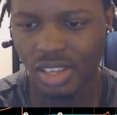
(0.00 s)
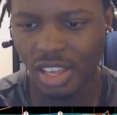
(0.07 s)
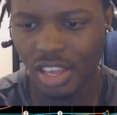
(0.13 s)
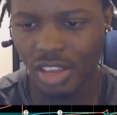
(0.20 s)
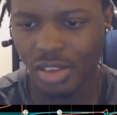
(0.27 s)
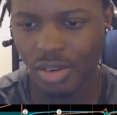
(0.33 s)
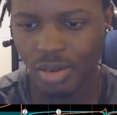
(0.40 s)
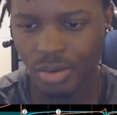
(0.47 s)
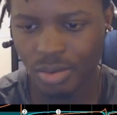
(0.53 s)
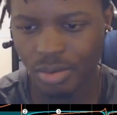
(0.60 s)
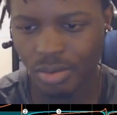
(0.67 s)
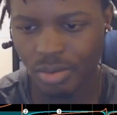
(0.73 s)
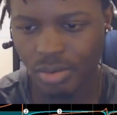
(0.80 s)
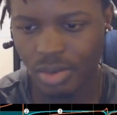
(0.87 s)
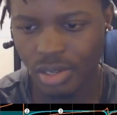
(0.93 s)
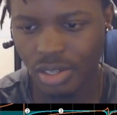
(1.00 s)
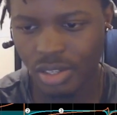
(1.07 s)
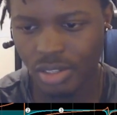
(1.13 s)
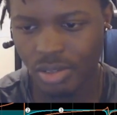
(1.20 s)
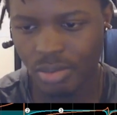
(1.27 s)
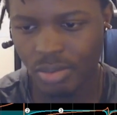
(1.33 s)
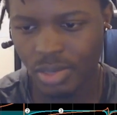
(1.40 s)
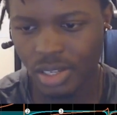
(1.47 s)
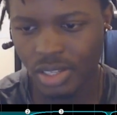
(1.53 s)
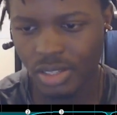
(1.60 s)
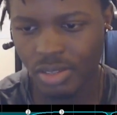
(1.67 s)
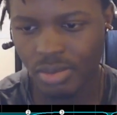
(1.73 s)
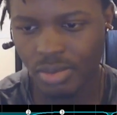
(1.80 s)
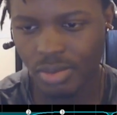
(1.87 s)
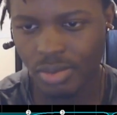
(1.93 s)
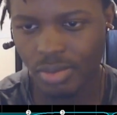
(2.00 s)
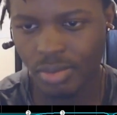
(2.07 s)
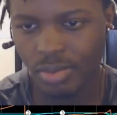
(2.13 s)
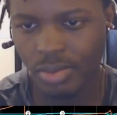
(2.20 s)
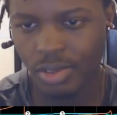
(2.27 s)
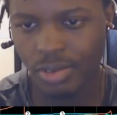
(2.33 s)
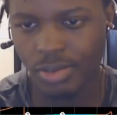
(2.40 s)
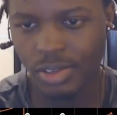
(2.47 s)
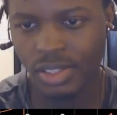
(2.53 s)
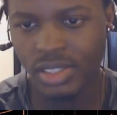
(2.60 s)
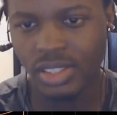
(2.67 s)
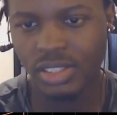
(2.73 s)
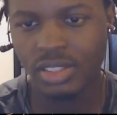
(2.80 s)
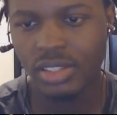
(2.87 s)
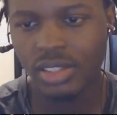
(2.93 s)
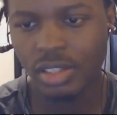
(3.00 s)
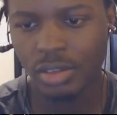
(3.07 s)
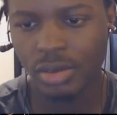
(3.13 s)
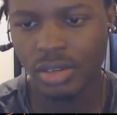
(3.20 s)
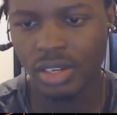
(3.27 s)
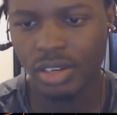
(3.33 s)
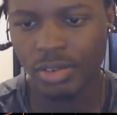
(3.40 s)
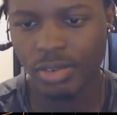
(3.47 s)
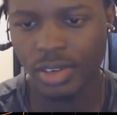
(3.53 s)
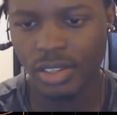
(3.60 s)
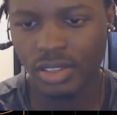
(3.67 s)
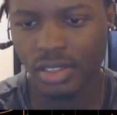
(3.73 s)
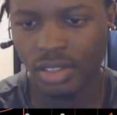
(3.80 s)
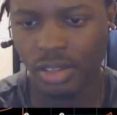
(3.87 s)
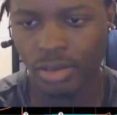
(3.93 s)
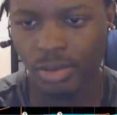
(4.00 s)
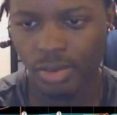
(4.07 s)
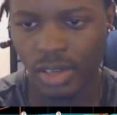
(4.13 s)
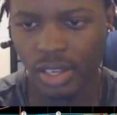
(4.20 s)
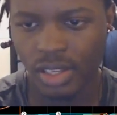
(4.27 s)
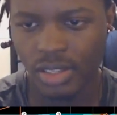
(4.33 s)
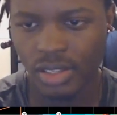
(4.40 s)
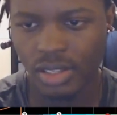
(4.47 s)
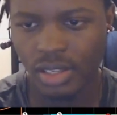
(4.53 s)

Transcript: you don't really need to mess with the phase, since you can affect the phase,